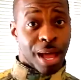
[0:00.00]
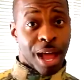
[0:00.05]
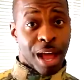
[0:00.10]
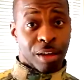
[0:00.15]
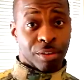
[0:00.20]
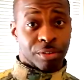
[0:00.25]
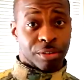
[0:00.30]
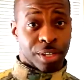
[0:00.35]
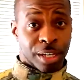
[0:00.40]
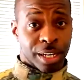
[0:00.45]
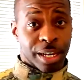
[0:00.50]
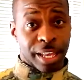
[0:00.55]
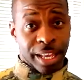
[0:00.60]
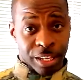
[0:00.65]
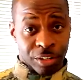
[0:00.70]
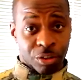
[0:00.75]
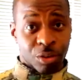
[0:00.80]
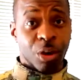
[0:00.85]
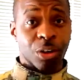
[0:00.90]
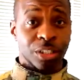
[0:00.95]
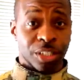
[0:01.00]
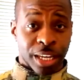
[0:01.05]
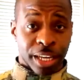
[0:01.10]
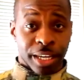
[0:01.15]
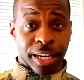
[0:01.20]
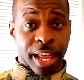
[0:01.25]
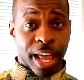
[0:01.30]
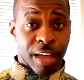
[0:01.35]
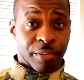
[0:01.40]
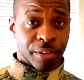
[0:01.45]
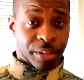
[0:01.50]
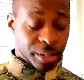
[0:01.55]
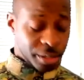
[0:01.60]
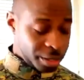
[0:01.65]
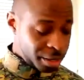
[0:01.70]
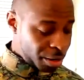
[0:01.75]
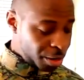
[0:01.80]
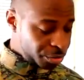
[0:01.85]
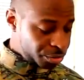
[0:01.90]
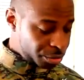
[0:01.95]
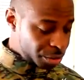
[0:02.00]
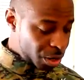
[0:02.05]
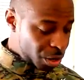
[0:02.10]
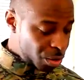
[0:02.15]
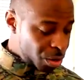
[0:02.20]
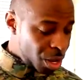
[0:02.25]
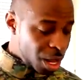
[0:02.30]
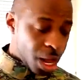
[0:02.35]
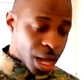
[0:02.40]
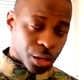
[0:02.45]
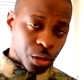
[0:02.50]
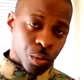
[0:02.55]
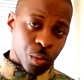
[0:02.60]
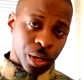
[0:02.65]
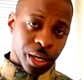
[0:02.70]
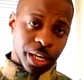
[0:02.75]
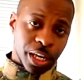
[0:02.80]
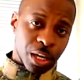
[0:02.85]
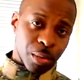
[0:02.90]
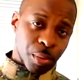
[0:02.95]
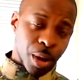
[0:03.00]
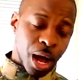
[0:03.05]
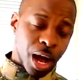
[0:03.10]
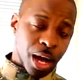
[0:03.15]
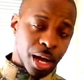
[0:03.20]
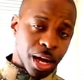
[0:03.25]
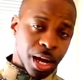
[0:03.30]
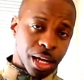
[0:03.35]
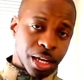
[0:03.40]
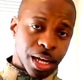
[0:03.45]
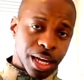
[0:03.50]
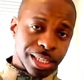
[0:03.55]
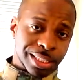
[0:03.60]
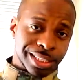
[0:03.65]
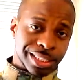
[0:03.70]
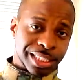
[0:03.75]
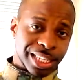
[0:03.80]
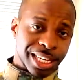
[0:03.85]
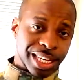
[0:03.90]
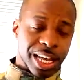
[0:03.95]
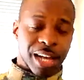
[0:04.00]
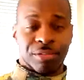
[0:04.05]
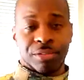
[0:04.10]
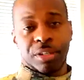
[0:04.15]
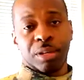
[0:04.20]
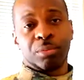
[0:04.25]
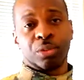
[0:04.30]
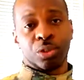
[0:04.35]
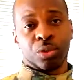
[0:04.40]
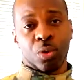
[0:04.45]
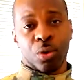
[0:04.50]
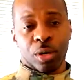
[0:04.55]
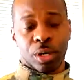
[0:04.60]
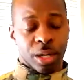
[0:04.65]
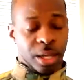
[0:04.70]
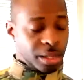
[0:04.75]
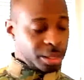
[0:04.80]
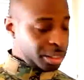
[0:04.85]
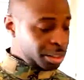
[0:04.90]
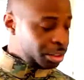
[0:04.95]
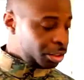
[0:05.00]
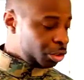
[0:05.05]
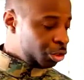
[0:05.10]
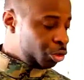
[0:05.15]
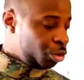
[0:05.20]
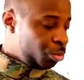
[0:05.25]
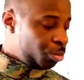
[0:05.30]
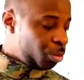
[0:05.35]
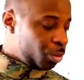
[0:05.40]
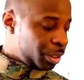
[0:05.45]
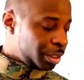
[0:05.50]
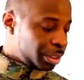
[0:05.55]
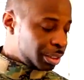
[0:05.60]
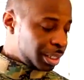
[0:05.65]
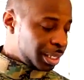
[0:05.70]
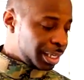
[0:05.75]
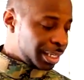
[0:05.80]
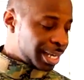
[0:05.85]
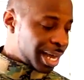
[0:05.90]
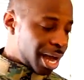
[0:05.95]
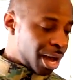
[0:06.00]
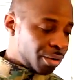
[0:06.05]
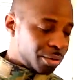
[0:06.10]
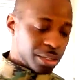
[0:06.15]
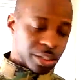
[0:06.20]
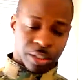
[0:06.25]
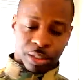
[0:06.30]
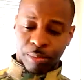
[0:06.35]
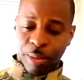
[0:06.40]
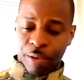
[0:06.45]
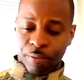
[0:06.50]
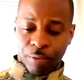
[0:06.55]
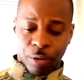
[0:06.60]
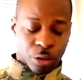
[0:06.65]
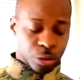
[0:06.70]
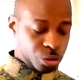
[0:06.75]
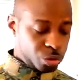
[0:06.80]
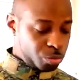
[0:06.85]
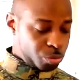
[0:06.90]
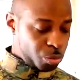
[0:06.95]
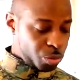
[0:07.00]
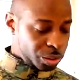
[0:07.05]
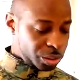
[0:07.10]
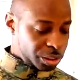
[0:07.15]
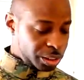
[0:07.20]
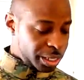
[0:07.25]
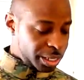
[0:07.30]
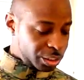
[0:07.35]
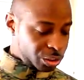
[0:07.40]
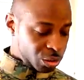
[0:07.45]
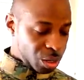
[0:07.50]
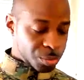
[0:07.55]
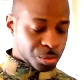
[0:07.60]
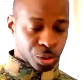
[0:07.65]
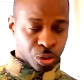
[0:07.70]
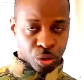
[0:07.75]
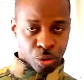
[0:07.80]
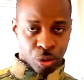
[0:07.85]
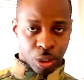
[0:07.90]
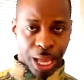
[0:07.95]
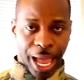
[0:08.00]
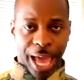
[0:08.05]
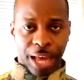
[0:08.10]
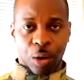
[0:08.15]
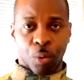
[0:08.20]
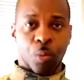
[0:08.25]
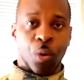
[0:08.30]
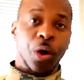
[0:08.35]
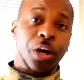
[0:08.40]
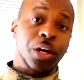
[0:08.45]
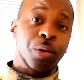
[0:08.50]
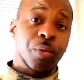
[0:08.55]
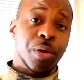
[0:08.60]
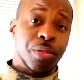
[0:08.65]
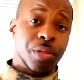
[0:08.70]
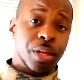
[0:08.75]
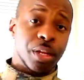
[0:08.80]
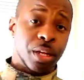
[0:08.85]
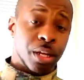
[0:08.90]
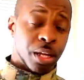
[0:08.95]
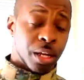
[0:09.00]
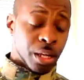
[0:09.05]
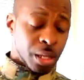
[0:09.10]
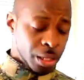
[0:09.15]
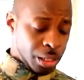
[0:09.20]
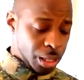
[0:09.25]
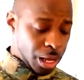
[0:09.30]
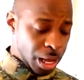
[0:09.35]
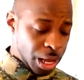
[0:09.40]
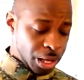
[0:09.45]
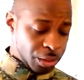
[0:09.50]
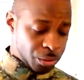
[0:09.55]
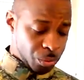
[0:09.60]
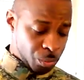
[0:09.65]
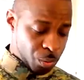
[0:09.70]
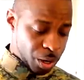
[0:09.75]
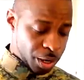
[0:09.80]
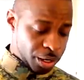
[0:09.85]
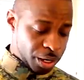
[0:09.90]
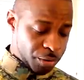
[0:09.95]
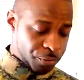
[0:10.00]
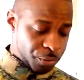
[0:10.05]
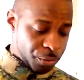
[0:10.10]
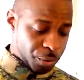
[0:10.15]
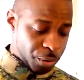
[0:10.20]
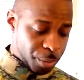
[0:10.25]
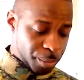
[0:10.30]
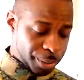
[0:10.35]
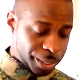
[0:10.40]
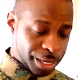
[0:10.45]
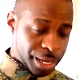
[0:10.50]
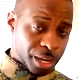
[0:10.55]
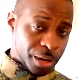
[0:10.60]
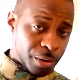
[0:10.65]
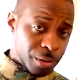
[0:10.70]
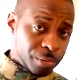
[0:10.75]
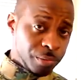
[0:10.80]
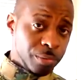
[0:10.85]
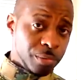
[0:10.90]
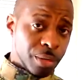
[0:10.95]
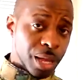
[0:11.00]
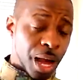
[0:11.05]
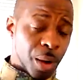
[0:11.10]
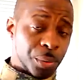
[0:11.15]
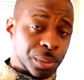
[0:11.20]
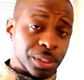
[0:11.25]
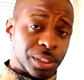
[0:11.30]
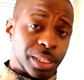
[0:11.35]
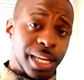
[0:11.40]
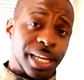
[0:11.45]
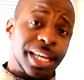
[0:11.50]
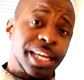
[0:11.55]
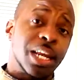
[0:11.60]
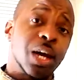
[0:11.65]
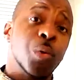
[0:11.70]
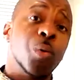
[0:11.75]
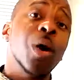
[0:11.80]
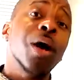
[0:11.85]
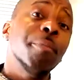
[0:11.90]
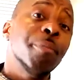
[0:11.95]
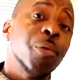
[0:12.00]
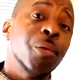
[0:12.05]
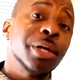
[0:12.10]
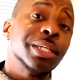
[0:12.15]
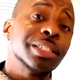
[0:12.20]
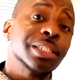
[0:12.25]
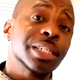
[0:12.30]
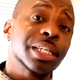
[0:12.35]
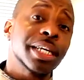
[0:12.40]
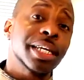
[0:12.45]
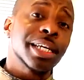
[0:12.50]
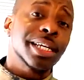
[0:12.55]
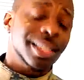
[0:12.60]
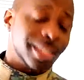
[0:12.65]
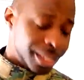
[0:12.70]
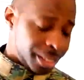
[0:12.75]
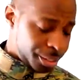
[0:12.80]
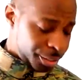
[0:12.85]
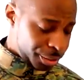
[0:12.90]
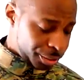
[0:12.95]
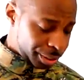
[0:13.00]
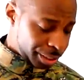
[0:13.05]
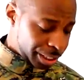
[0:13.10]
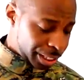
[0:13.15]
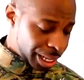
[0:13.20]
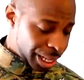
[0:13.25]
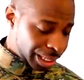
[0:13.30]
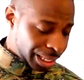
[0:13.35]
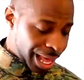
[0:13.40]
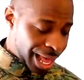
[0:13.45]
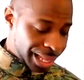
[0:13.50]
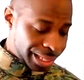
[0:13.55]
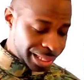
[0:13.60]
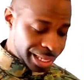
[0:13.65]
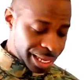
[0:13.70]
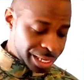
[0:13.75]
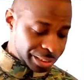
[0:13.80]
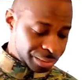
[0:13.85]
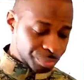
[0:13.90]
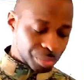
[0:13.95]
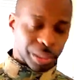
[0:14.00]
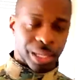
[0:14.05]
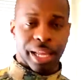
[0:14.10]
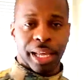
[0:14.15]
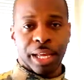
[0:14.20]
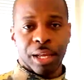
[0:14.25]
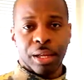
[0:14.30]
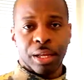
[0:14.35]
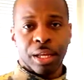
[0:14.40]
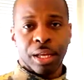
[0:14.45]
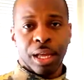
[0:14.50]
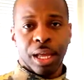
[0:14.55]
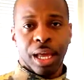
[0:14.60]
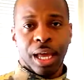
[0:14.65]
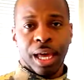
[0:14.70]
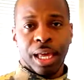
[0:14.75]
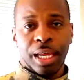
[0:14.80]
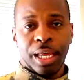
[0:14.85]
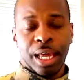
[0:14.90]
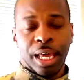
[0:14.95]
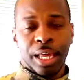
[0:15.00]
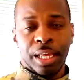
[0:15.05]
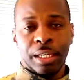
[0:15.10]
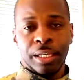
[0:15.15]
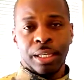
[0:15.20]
pounds, and it starts getting heavy, you know, so you want to get a sling of some sort. This is a 2-point sling now. This is my first 2-point sling, so I'm still kind of working with it. The one, if you're a beginner, I would say get a 1-point sling. There's a lot less play, and